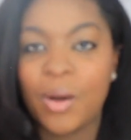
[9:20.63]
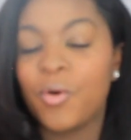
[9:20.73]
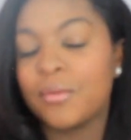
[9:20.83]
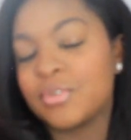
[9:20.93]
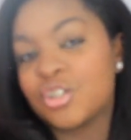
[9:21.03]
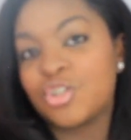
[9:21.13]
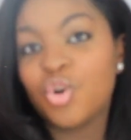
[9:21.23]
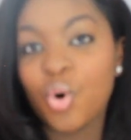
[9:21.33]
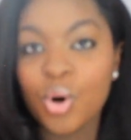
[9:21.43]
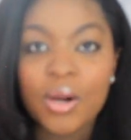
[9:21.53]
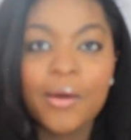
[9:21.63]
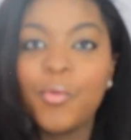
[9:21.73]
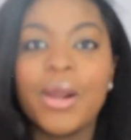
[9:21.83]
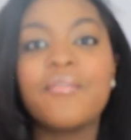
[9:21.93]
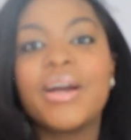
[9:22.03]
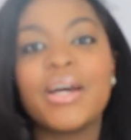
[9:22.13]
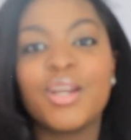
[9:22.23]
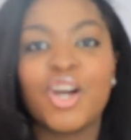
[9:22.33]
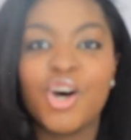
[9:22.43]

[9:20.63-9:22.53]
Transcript: I wear him to the store, wherever I gotta